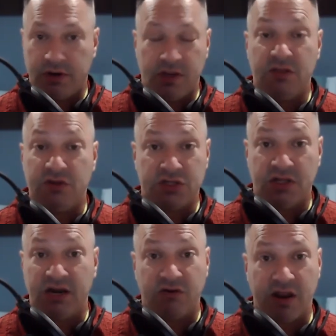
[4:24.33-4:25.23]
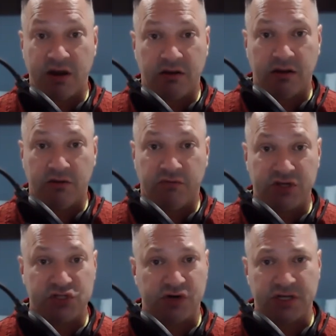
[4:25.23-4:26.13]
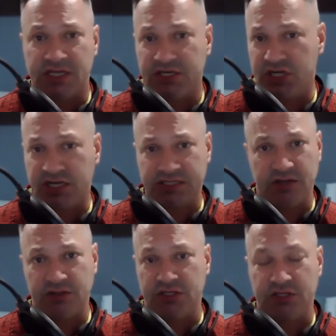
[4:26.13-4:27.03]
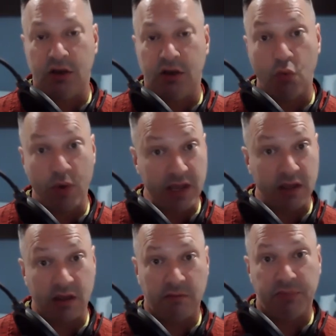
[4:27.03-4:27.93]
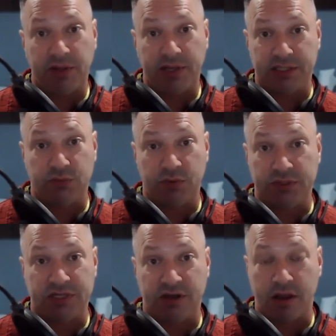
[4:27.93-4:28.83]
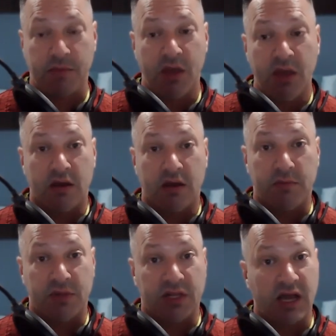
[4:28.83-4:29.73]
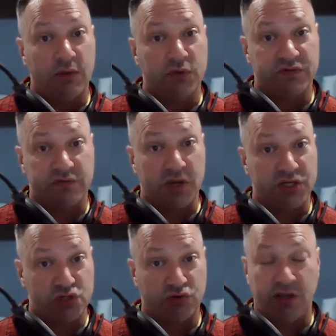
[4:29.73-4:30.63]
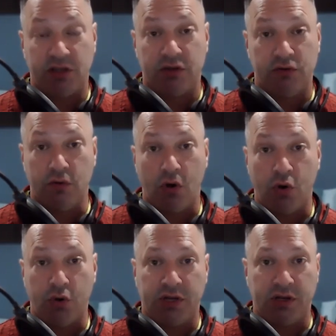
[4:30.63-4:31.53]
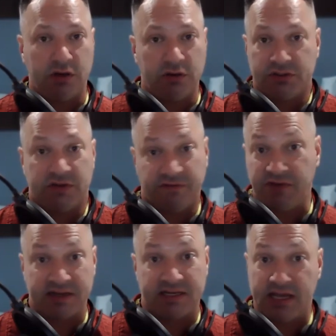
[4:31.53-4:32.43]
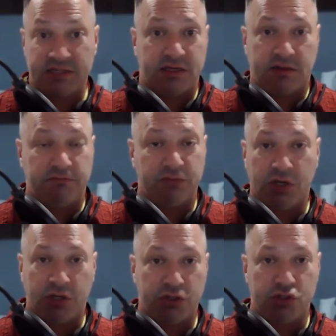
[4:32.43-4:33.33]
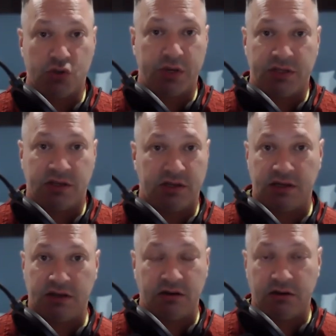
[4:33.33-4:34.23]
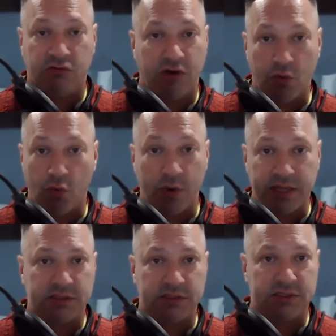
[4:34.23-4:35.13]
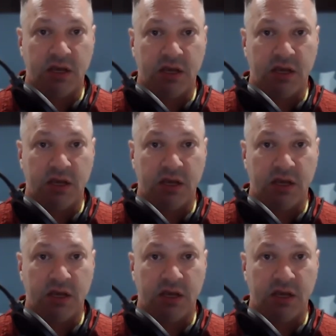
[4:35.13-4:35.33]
And there's a lot of great restaurants. I checked out this wing place one time, and the guy was from Australia who owned it, and it was a fantastic joint that had great wings.